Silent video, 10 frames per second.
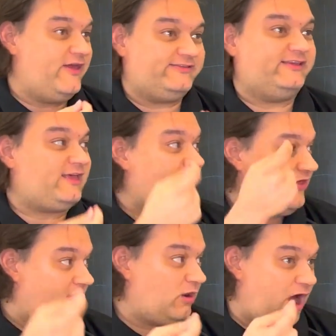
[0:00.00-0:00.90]
This is a
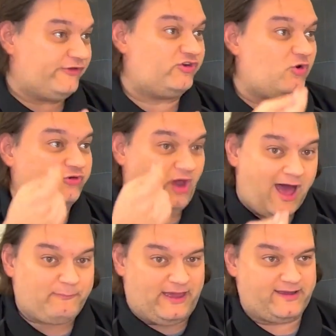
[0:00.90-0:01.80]
theological
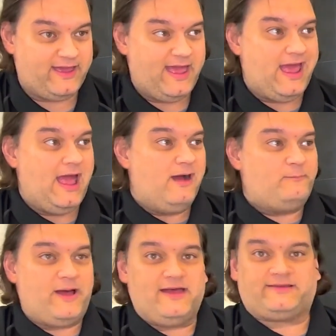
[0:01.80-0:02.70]
topic.
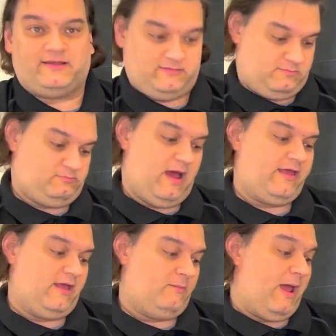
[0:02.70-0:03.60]
But
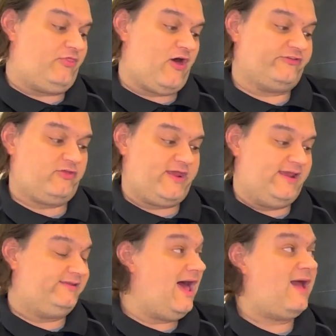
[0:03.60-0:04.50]
My thoughts on the
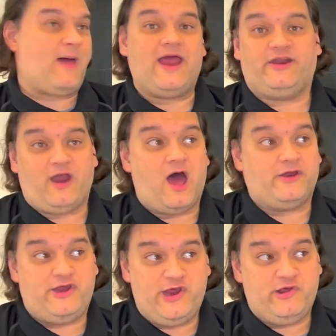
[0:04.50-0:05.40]
end time, I did
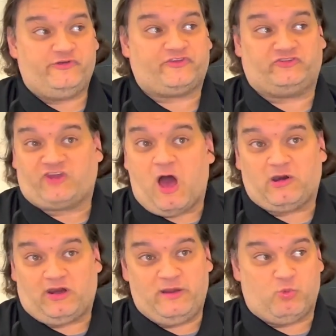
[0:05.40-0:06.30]
not use the
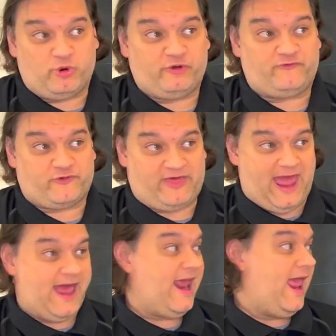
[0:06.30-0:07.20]
scholarly word for
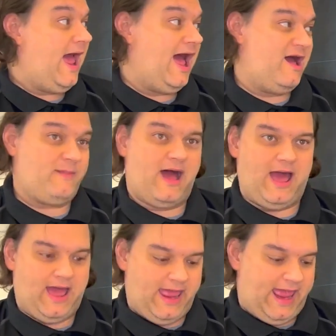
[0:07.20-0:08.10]
that.
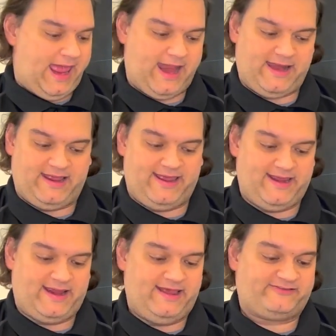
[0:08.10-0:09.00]
And
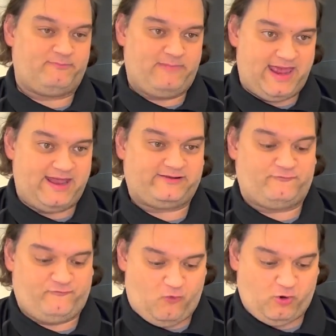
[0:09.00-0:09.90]
it is meant
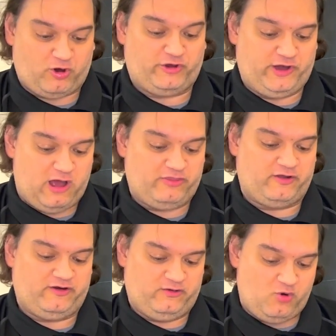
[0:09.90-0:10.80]
for, you know,
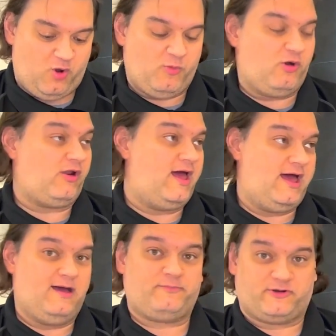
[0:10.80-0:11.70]
the normal
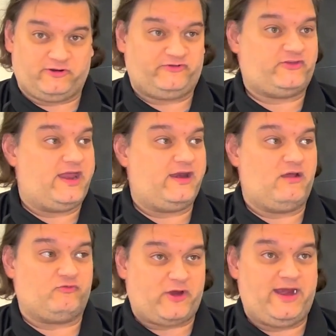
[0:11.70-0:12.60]
person
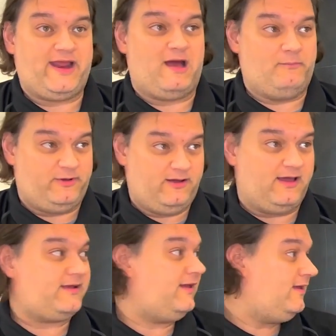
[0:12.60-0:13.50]
reading a
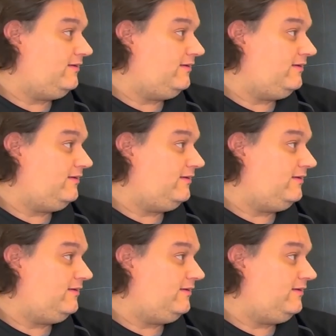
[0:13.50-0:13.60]
book.